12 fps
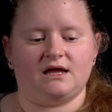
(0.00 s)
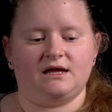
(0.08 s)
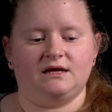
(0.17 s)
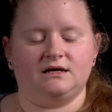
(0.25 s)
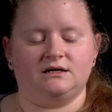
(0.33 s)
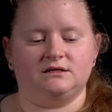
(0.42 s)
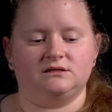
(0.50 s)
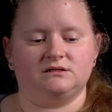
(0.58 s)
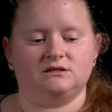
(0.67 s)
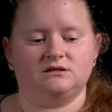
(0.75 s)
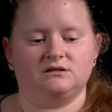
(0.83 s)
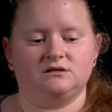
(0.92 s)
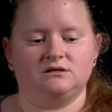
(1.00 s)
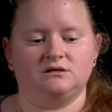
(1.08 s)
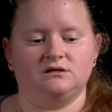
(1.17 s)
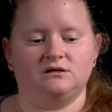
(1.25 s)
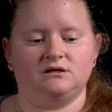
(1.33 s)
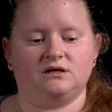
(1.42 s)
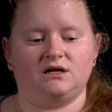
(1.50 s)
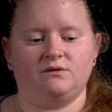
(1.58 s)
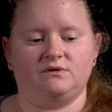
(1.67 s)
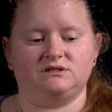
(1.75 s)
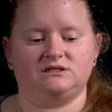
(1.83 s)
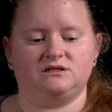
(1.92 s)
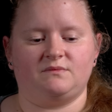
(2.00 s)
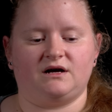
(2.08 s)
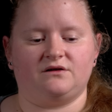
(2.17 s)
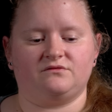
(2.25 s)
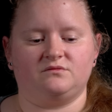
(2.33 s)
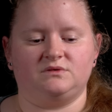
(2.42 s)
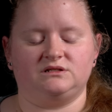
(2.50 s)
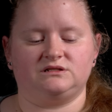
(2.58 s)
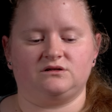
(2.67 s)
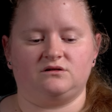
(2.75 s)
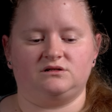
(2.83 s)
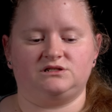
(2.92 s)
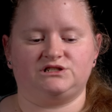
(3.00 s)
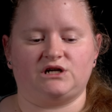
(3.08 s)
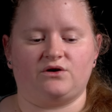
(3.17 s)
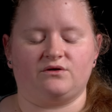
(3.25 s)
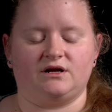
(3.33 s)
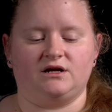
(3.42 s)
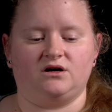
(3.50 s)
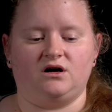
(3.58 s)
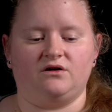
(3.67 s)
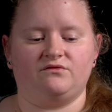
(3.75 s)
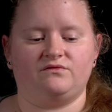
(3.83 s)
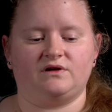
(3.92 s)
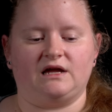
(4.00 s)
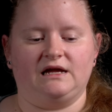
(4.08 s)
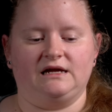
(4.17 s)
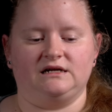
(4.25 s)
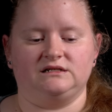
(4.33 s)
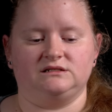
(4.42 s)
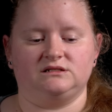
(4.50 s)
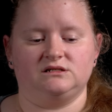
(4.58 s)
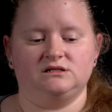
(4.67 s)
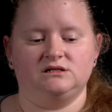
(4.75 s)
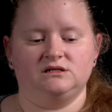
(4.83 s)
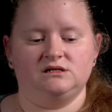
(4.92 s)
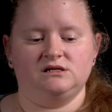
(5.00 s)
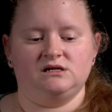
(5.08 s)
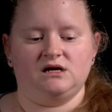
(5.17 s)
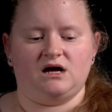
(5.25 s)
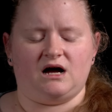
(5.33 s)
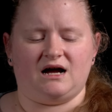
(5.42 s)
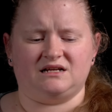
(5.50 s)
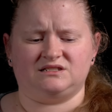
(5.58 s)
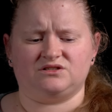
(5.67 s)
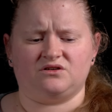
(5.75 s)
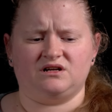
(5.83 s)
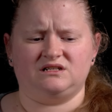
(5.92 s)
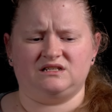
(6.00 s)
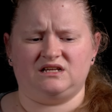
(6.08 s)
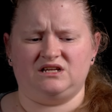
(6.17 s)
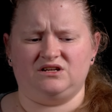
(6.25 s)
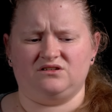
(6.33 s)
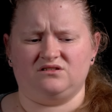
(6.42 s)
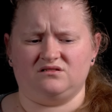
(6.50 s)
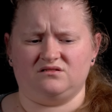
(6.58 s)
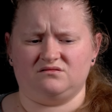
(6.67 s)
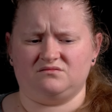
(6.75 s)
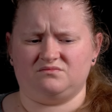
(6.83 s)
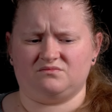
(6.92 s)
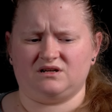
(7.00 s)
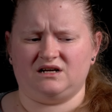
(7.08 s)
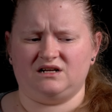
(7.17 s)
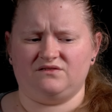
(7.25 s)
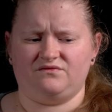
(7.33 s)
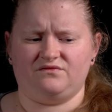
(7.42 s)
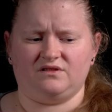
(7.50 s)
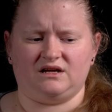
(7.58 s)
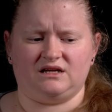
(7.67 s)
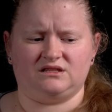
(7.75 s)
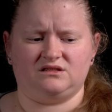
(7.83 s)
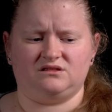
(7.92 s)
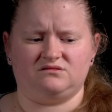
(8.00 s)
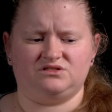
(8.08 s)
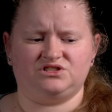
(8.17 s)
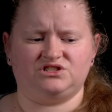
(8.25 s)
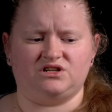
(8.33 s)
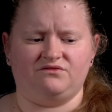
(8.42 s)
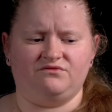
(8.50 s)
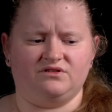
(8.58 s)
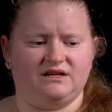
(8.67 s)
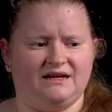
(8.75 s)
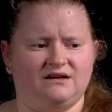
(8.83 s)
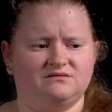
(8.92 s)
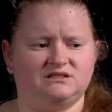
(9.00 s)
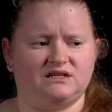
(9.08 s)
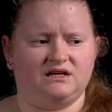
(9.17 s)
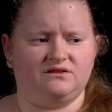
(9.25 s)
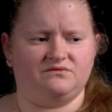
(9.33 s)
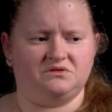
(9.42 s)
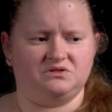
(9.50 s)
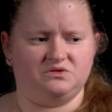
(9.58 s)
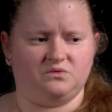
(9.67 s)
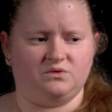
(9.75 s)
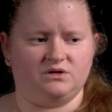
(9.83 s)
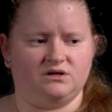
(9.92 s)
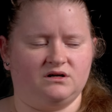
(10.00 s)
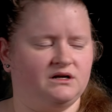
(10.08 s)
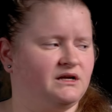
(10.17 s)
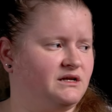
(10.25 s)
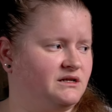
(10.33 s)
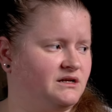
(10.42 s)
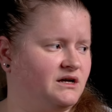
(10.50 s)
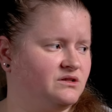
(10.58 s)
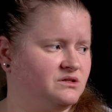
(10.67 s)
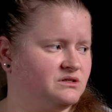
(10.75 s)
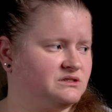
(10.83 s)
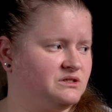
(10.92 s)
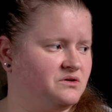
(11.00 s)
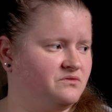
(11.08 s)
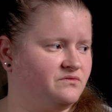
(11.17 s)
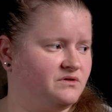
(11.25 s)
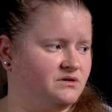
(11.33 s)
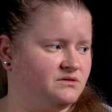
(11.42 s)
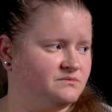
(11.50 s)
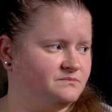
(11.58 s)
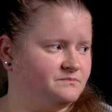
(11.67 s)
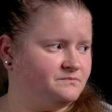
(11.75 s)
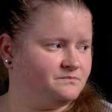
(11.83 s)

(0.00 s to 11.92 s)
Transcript: And he went to the bathroom and started showering off. And I started to hear kind of like shuffling outside of the door. And I looked over.